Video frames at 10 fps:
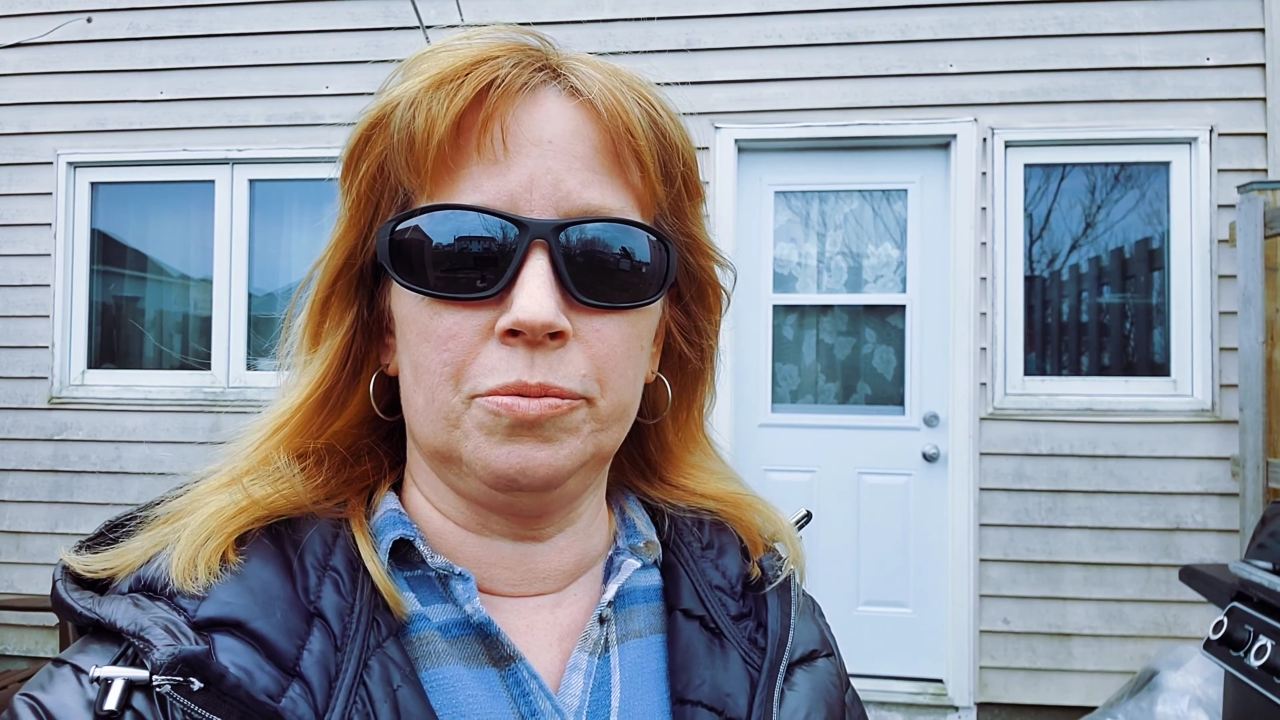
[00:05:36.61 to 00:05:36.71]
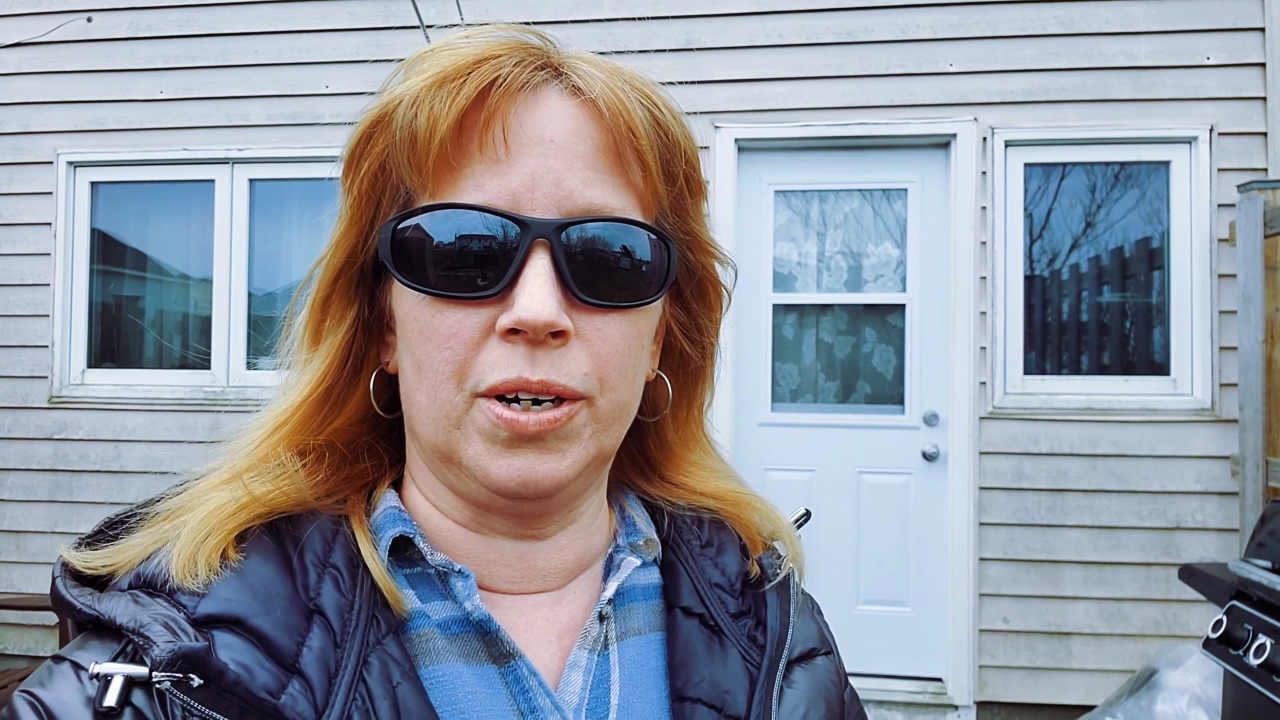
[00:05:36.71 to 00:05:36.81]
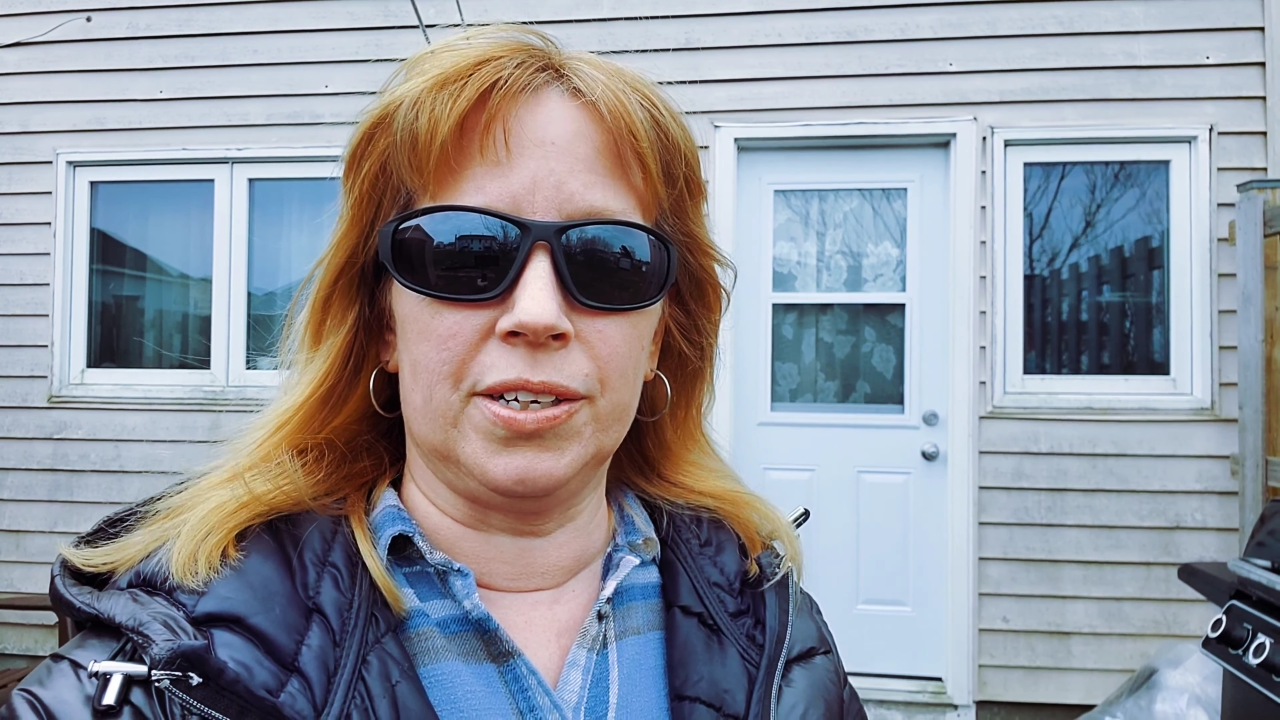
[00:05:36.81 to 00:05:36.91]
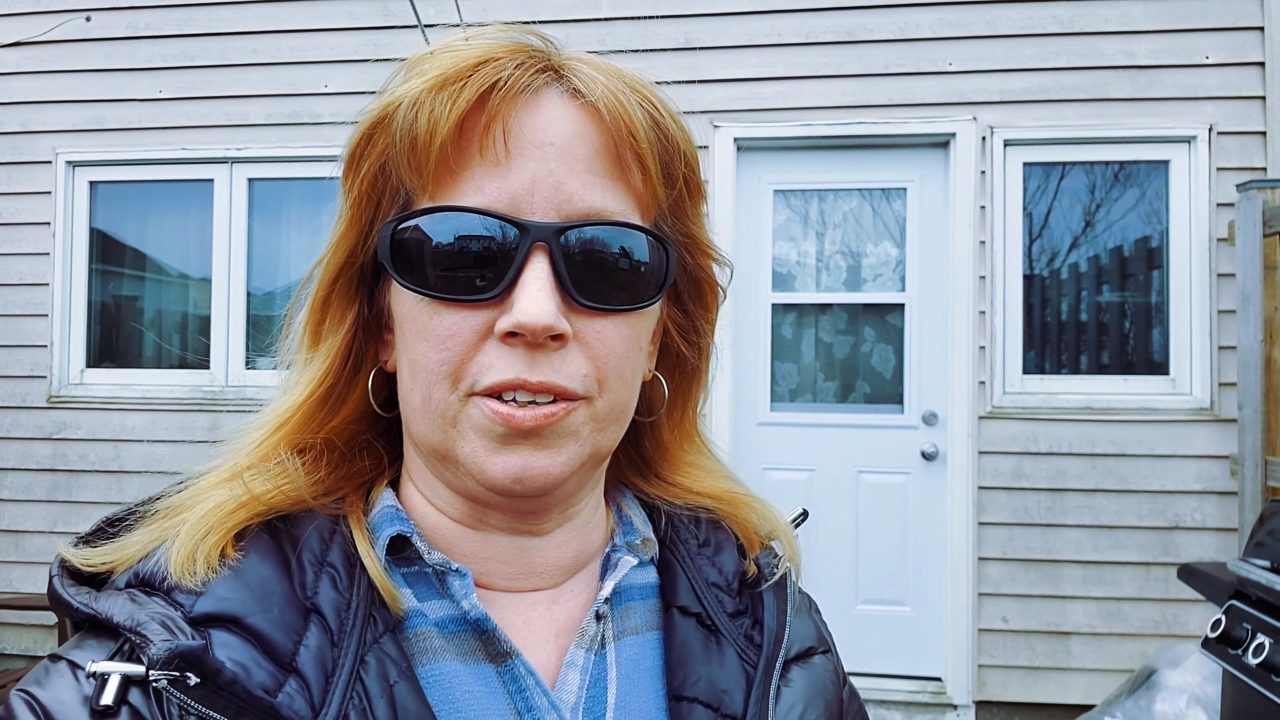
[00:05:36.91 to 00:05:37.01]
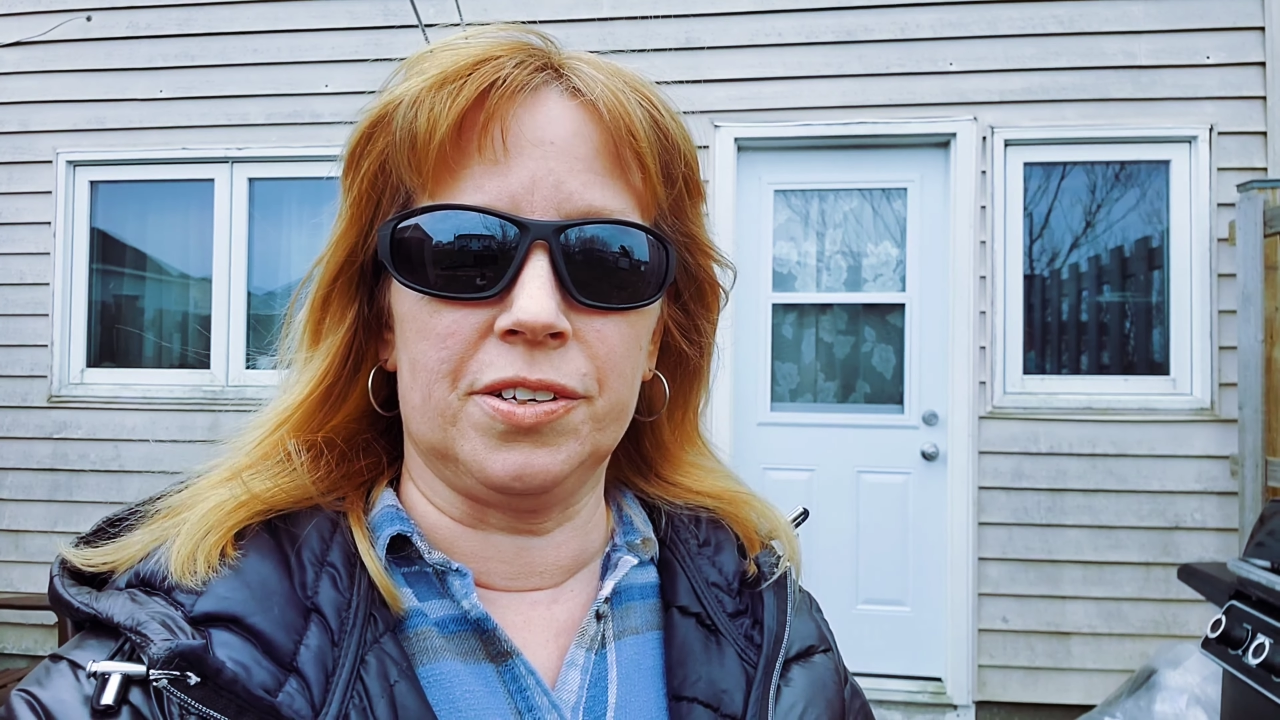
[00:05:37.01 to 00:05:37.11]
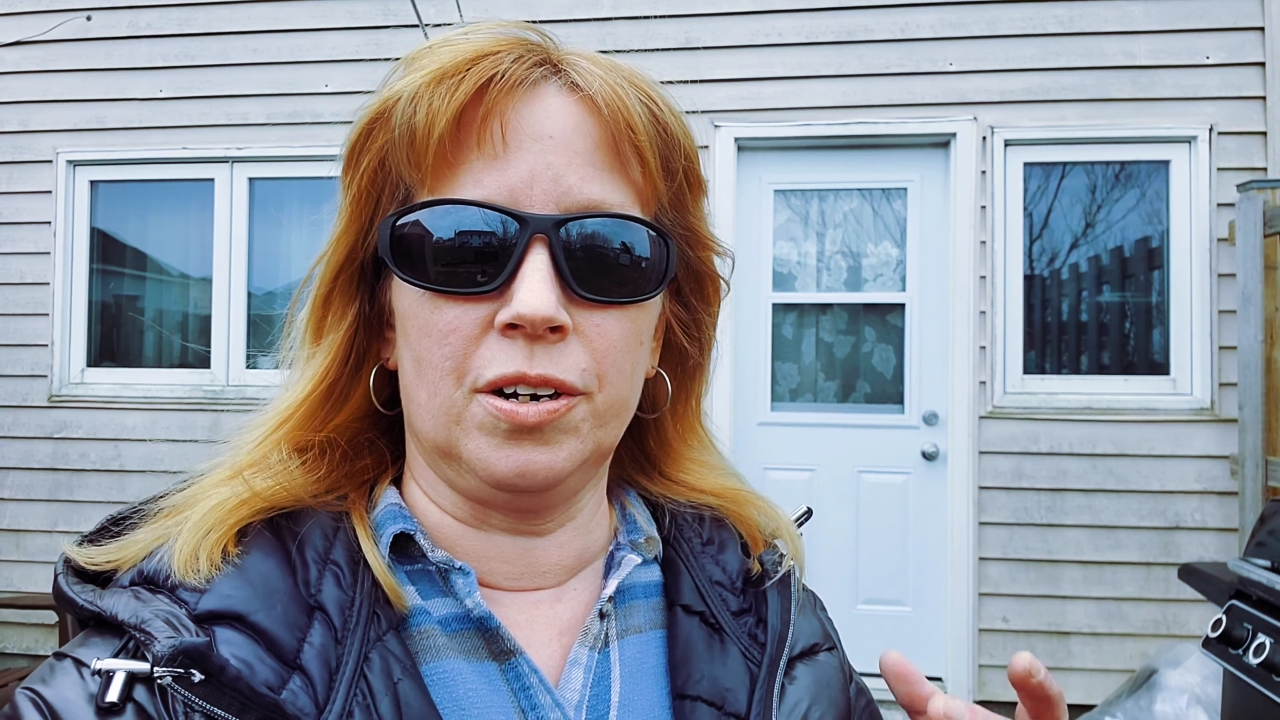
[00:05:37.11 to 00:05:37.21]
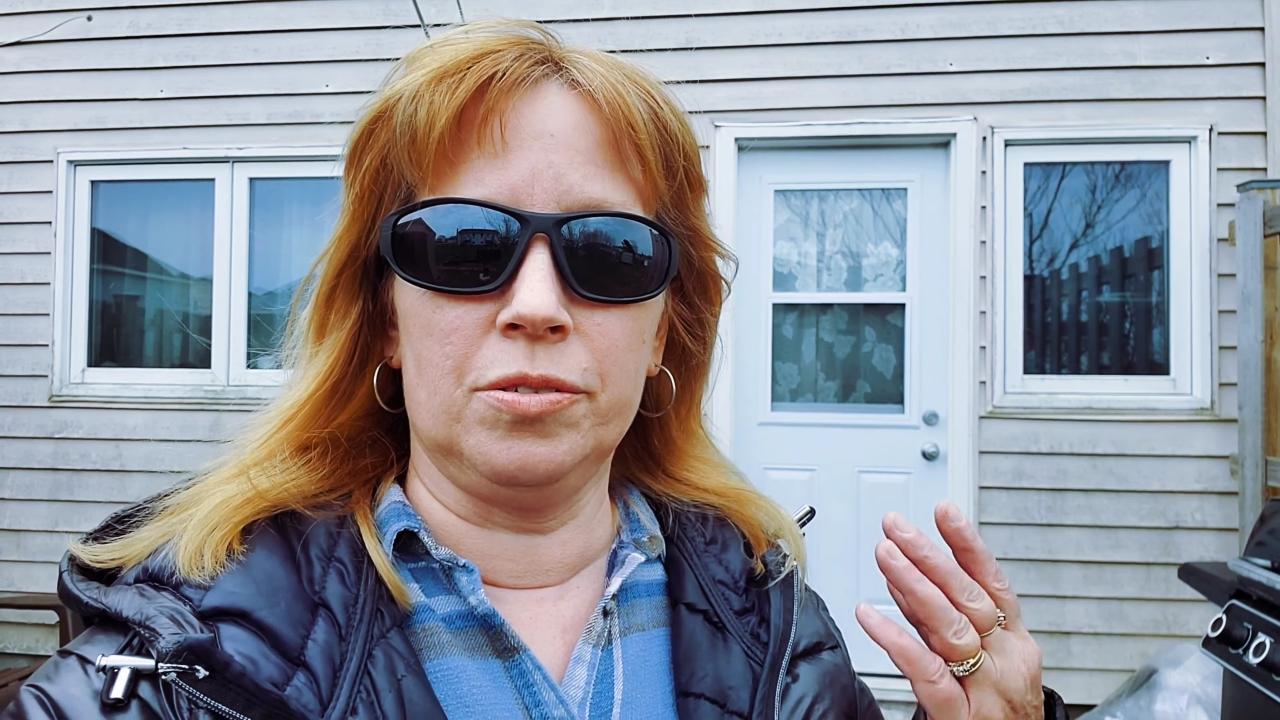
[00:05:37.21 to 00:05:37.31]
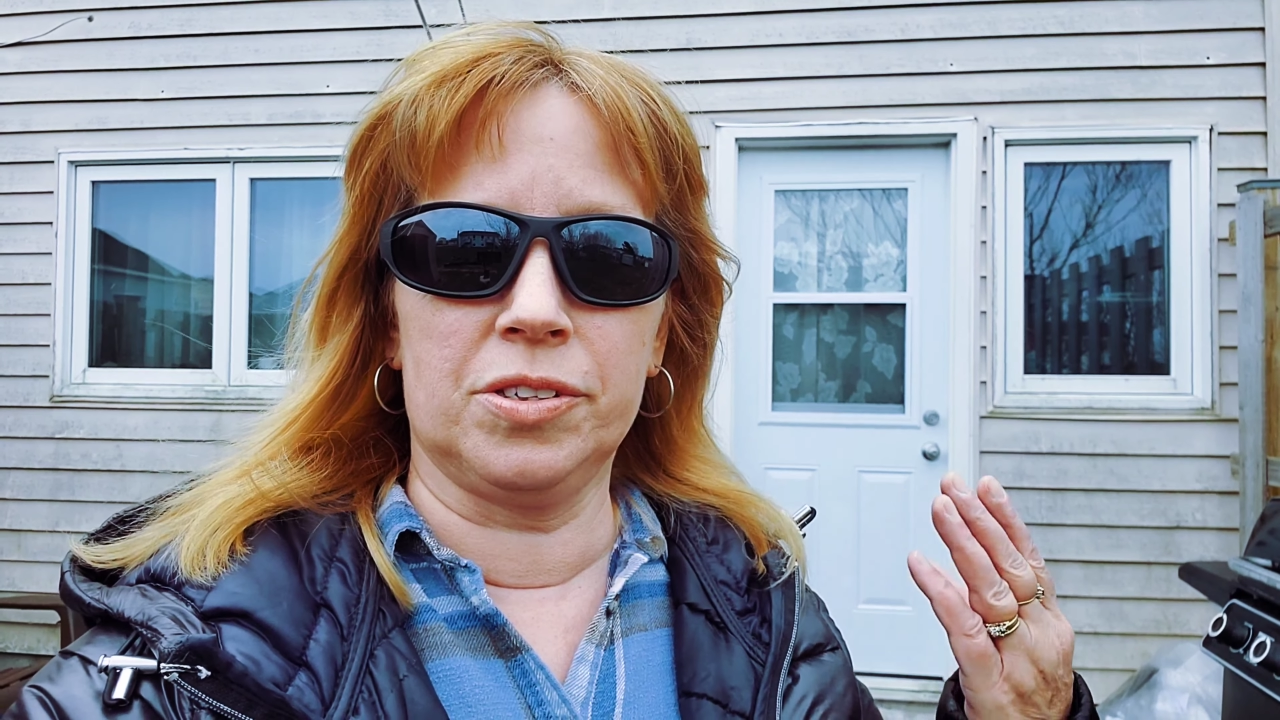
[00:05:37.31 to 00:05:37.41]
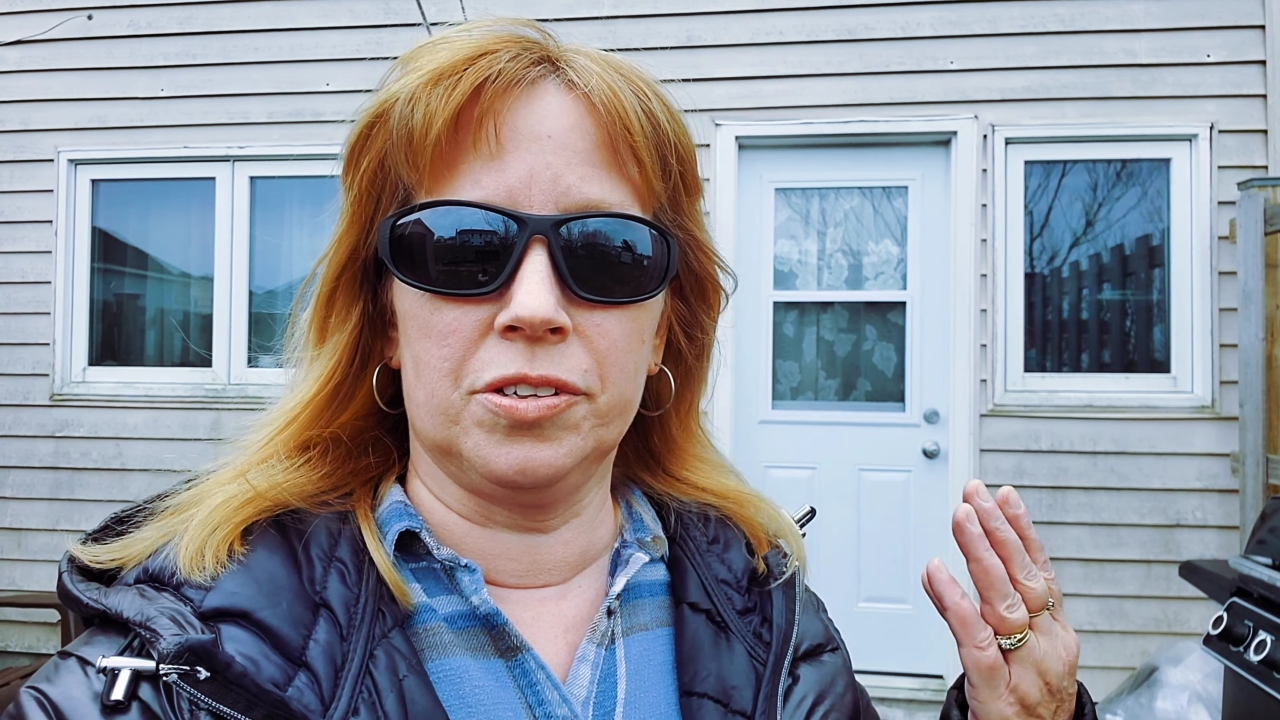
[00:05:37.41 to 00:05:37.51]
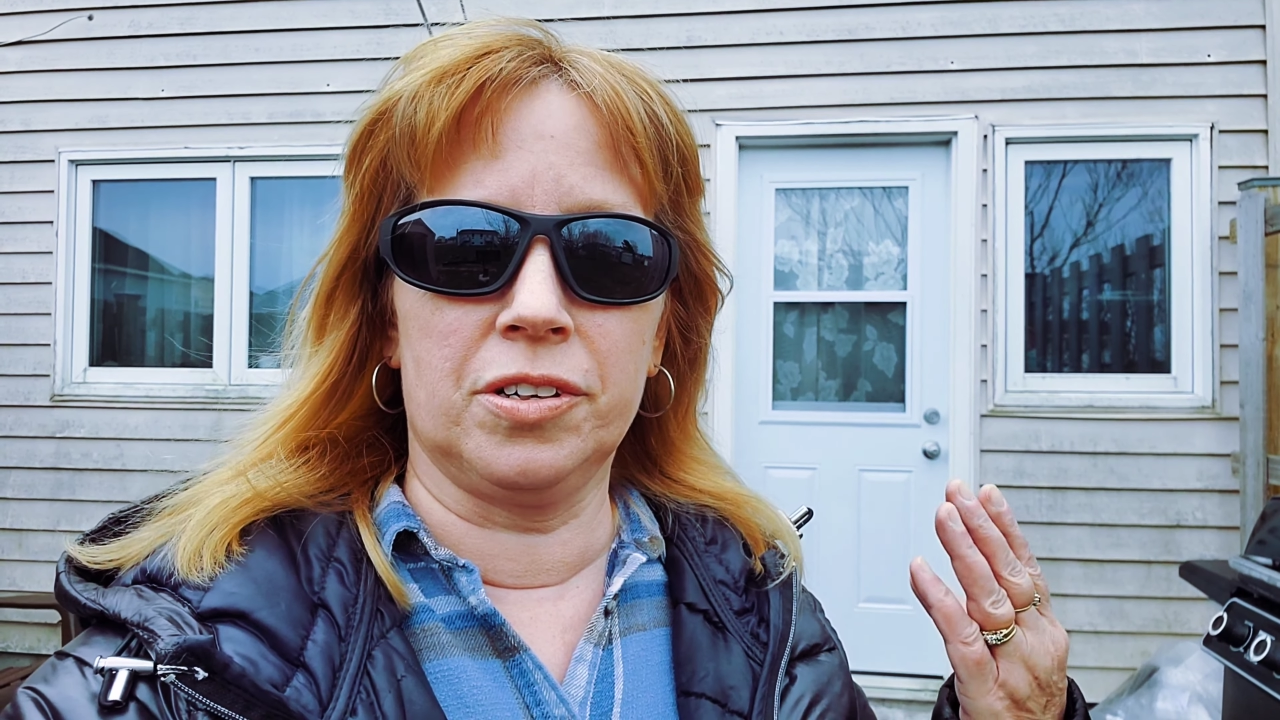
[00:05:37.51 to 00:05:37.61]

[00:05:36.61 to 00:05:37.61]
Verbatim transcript: what the totes